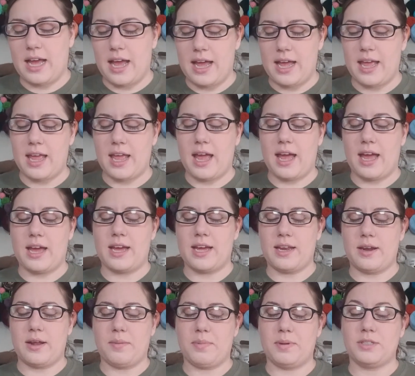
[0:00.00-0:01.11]
I had
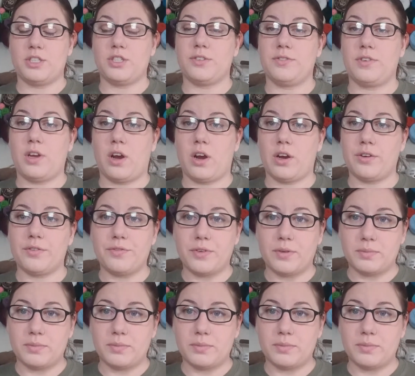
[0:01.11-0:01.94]
a bunch of yarn from